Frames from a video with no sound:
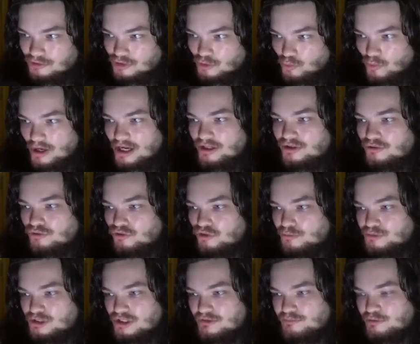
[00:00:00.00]
Wagner
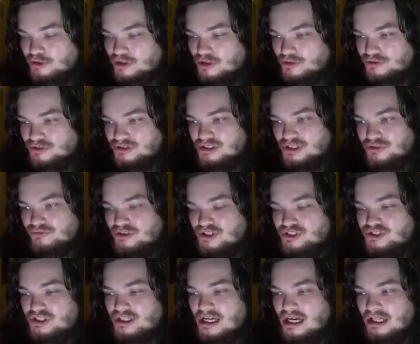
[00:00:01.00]
Group Chief Prigozhin says
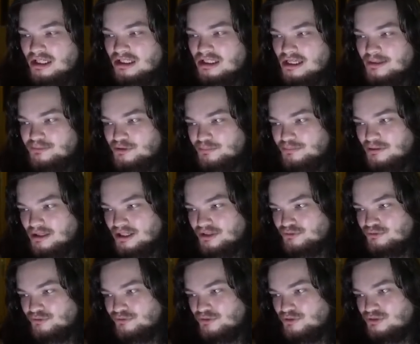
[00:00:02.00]
Russian helicopter
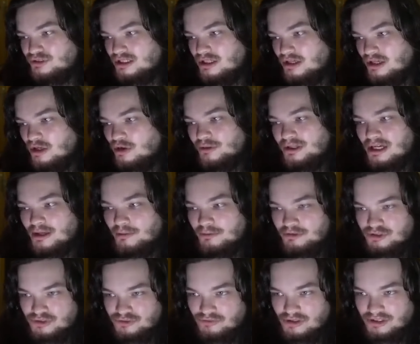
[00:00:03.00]
pilots refuse to care. Oh yeah, we
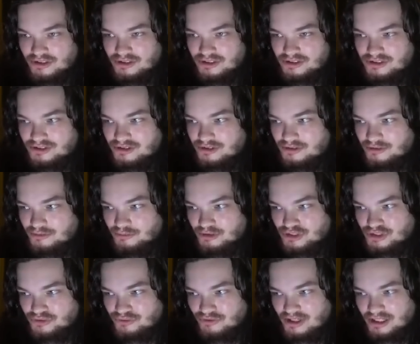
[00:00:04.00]
just read this. We
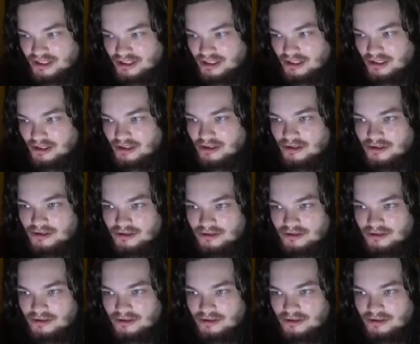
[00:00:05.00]
just read it here.